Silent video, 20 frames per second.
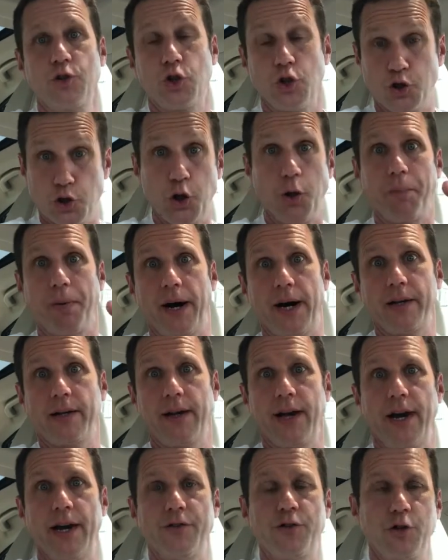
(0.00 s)
Should you
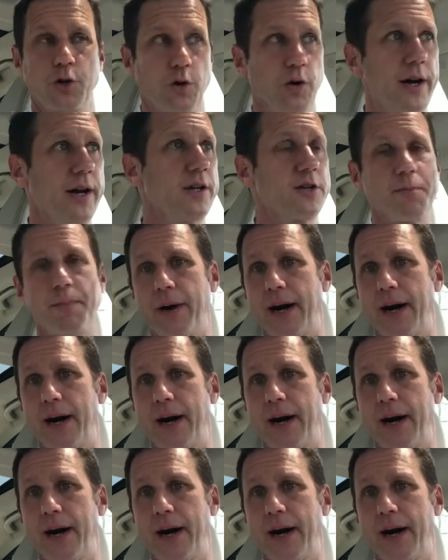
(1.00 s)
podcast? You created your